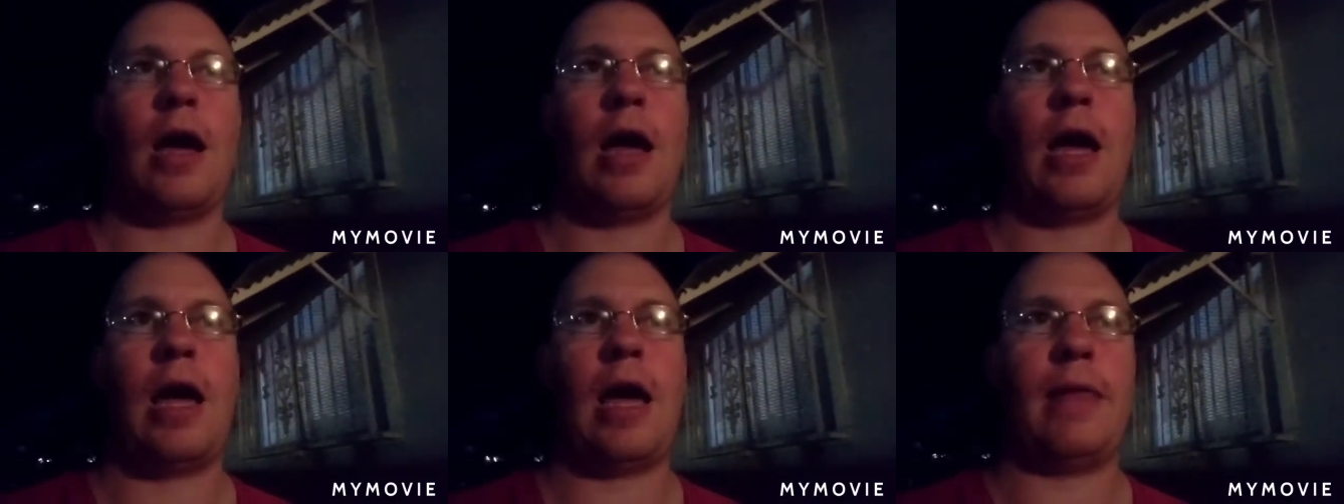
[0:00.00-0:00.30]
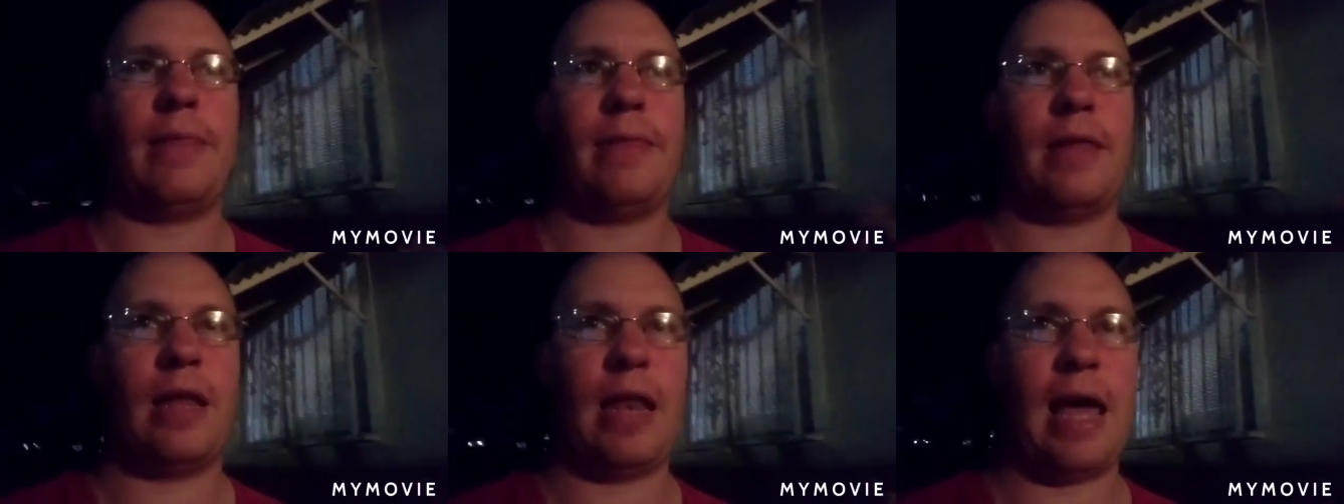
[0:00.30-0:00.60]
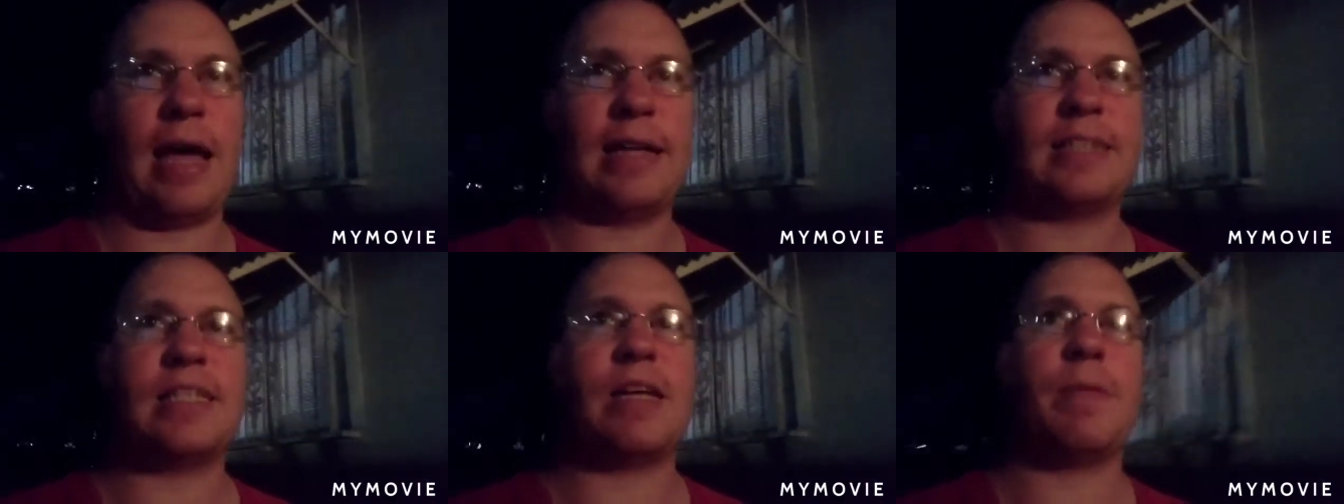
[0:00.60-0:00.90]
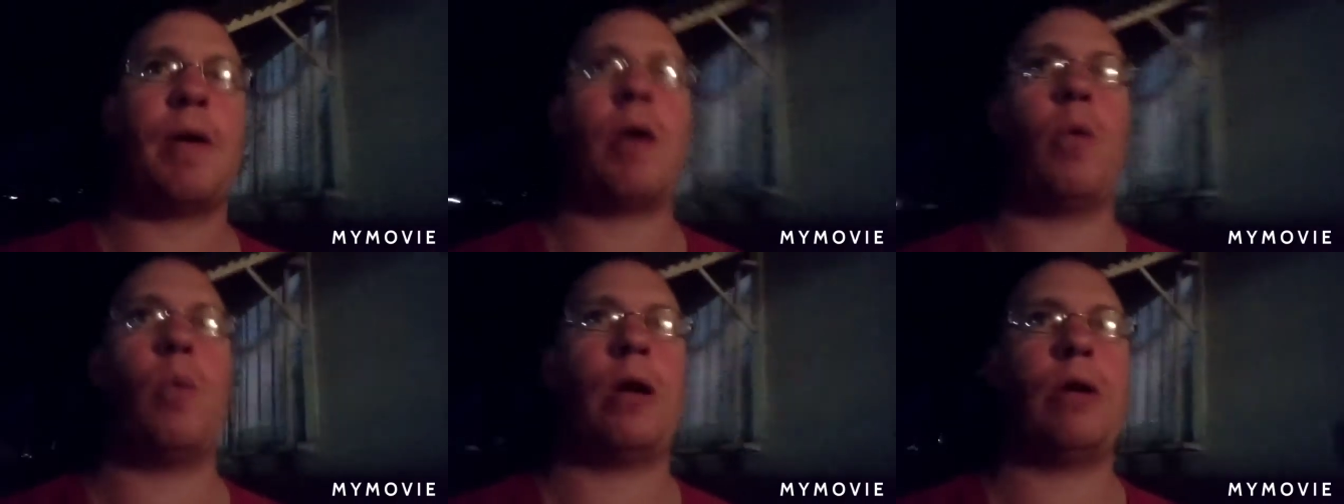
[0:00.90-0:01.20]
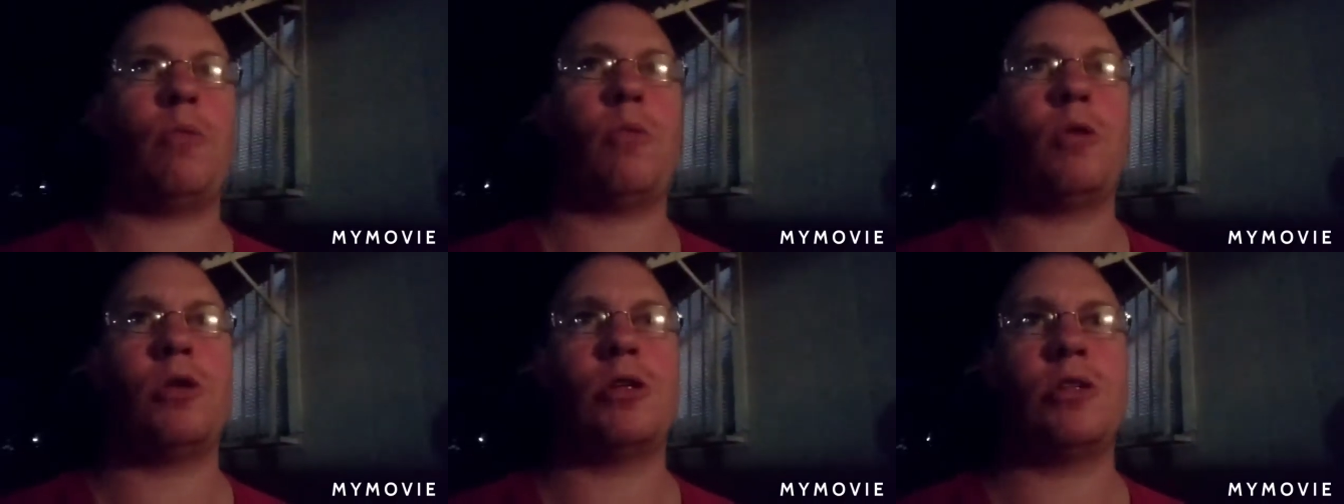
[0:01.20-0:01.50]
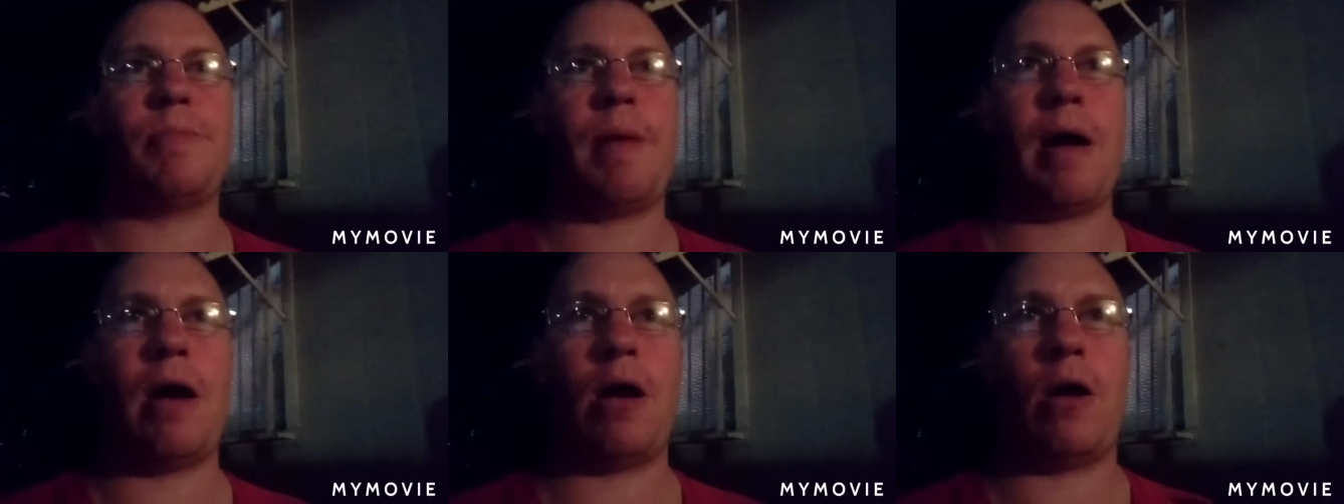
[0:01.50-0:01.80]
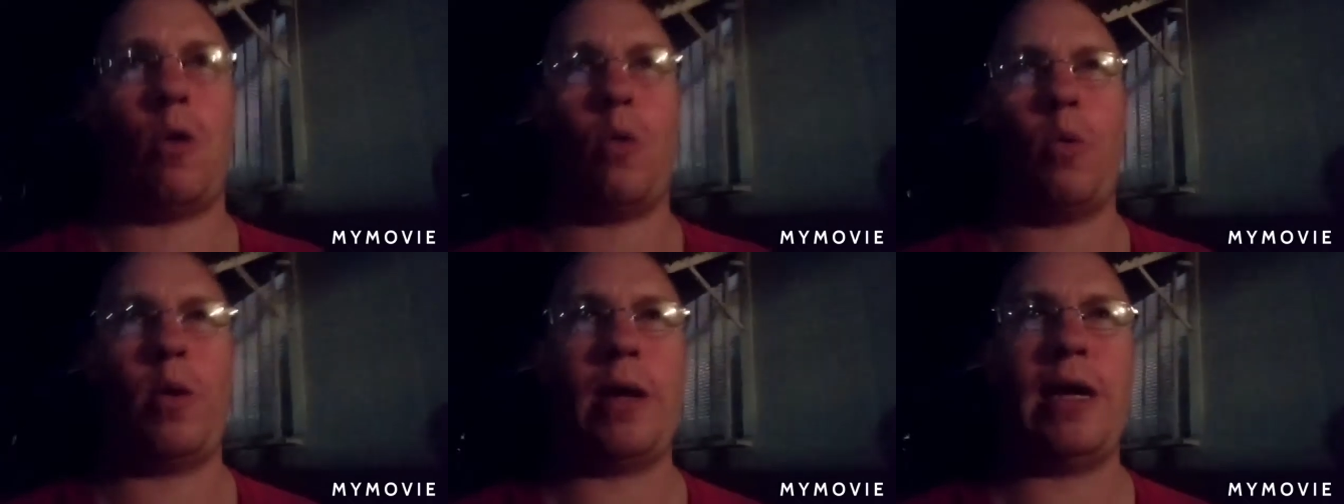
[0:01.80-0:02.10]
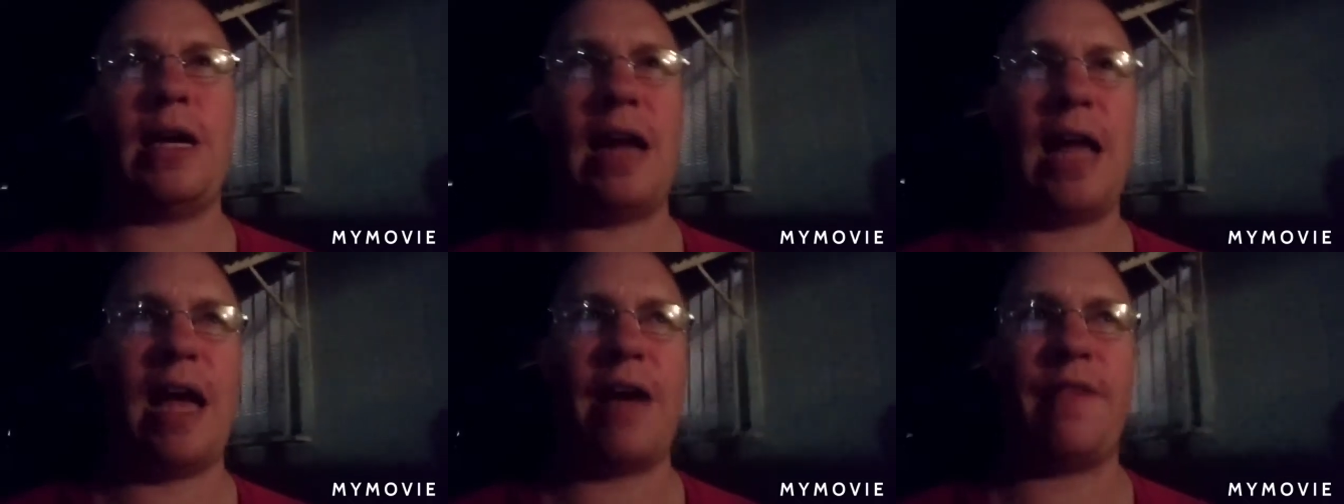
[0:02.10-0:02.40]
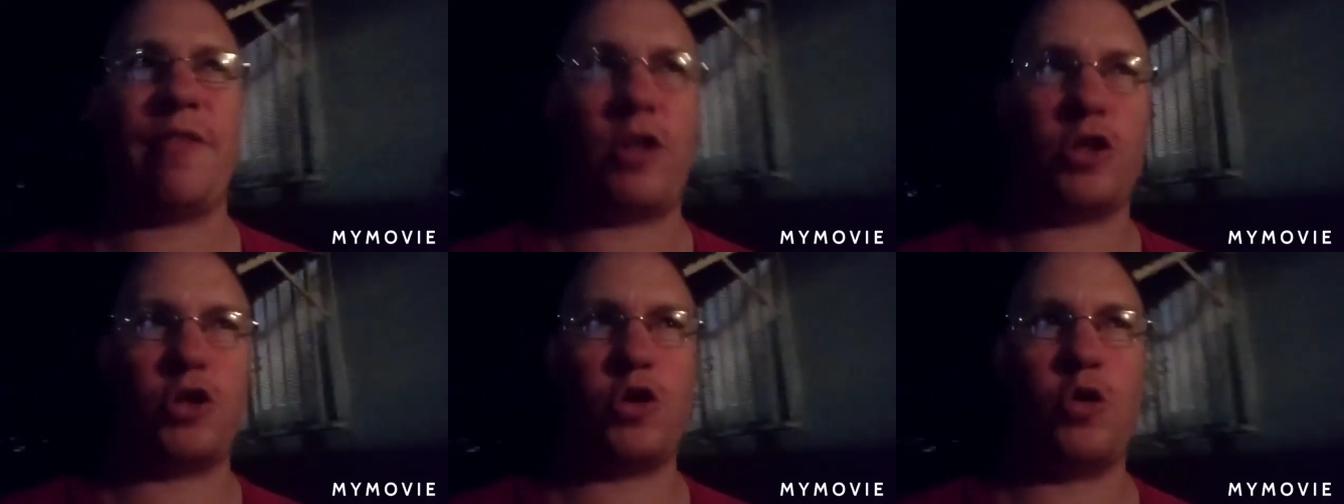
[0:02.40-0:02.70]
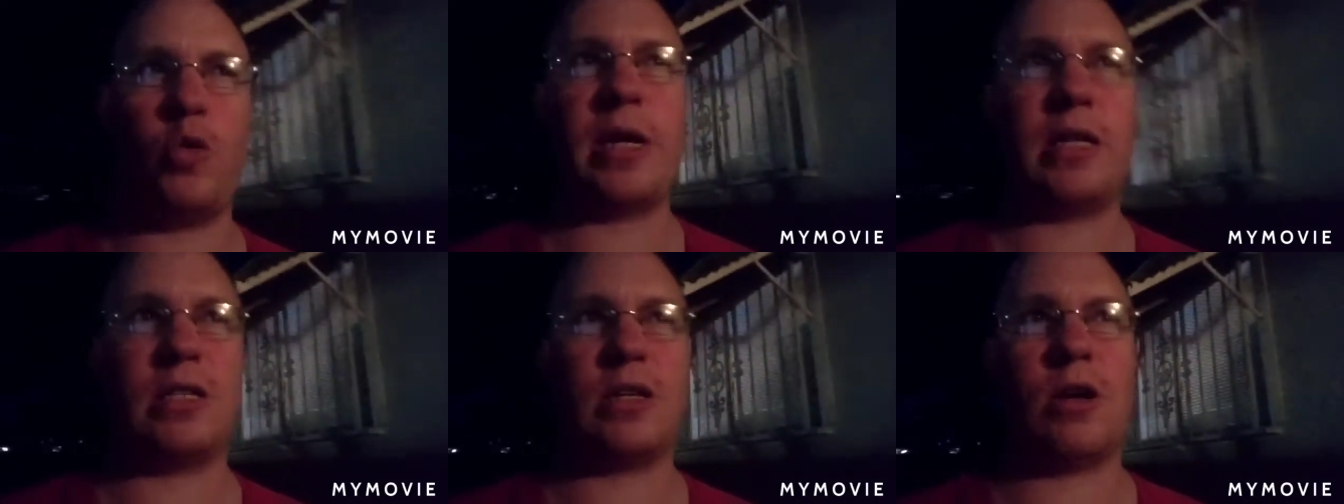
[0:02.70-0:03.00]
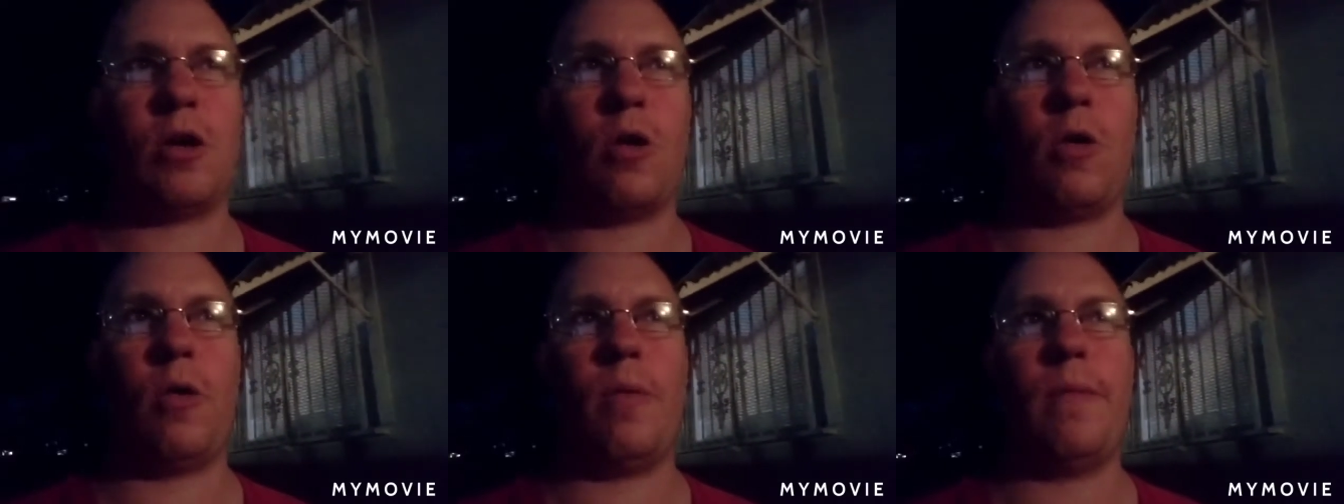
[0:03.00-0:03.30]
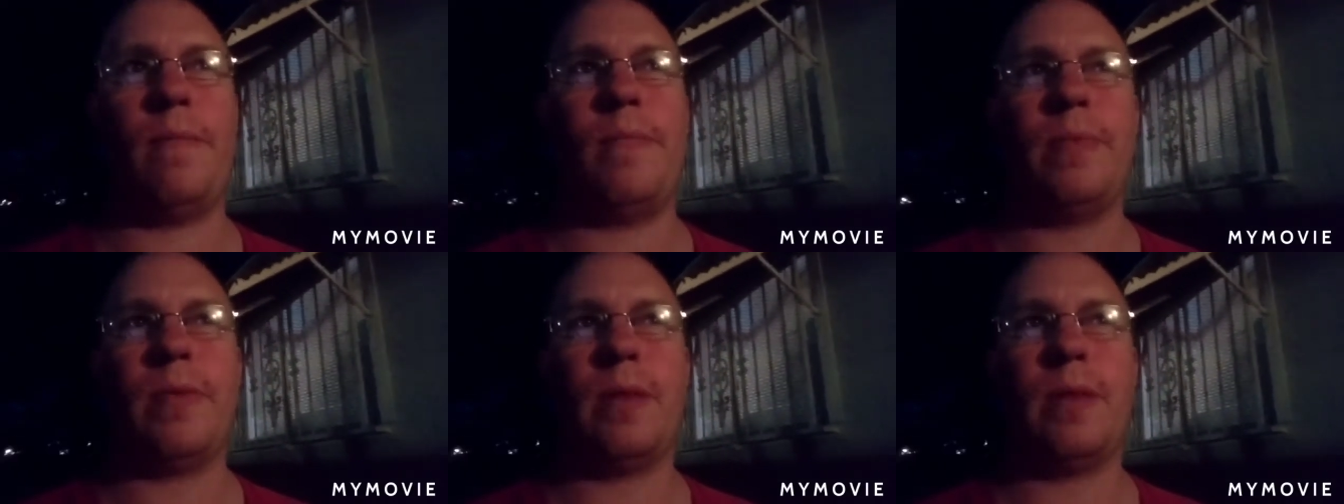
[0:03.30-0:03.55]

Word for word: And the last time I went was about a week and a half to two weeks ago,